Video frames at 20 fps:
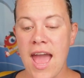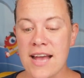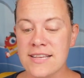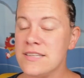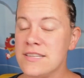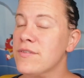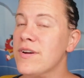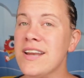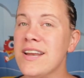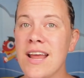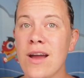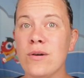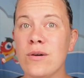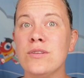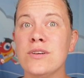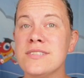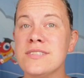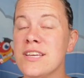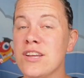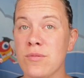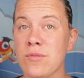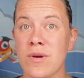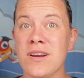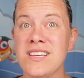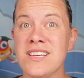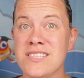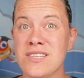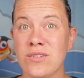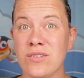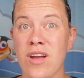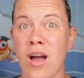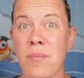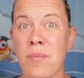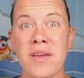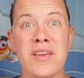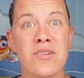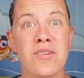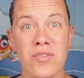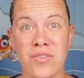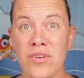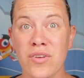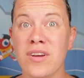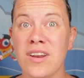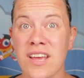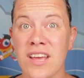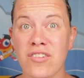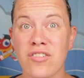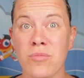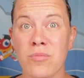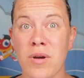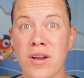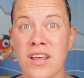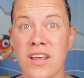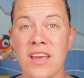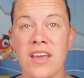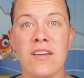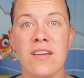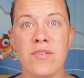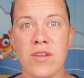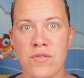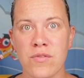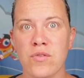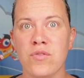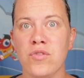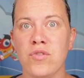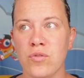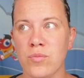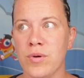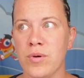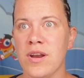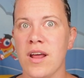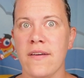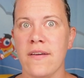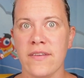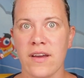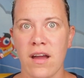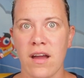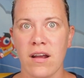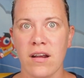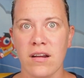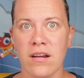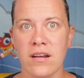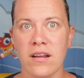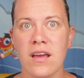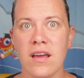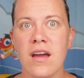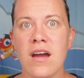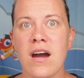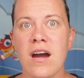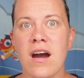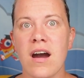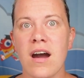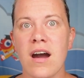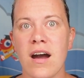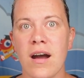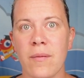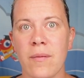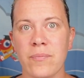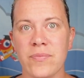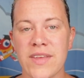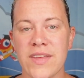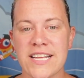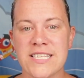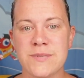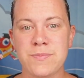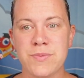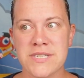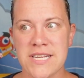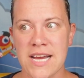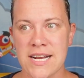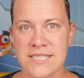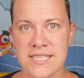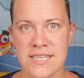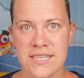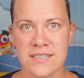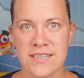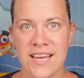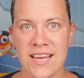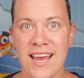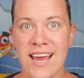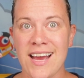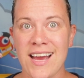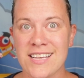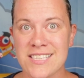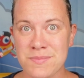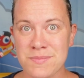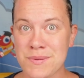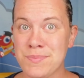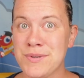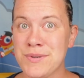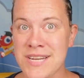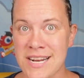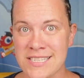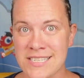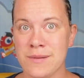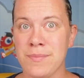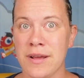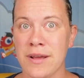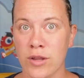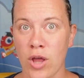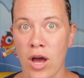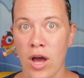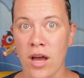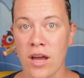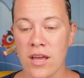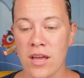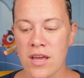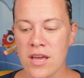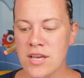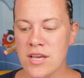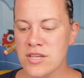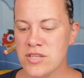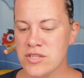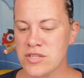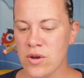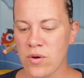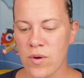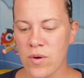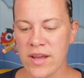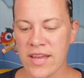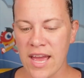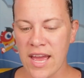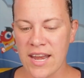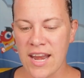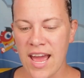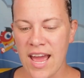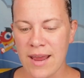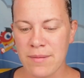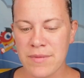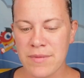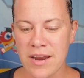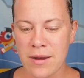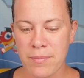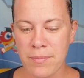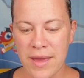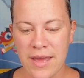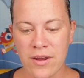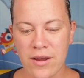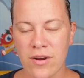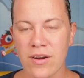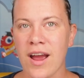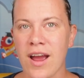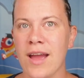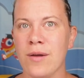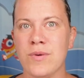As of right now, it looks like your money's still coming. You're still gonna get your money even if you do put it on the card. It's protected. It has to be protected by law. So again, I'm not a banker.